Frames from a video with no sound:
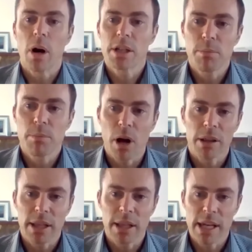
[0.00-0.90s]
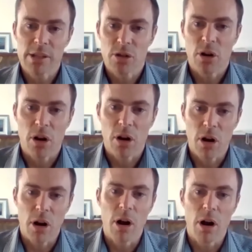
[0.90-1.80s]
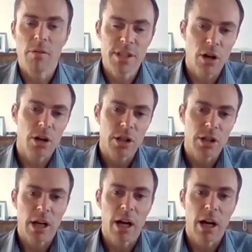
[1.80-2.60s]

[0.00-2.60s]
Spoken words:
You want a plant that has obviously got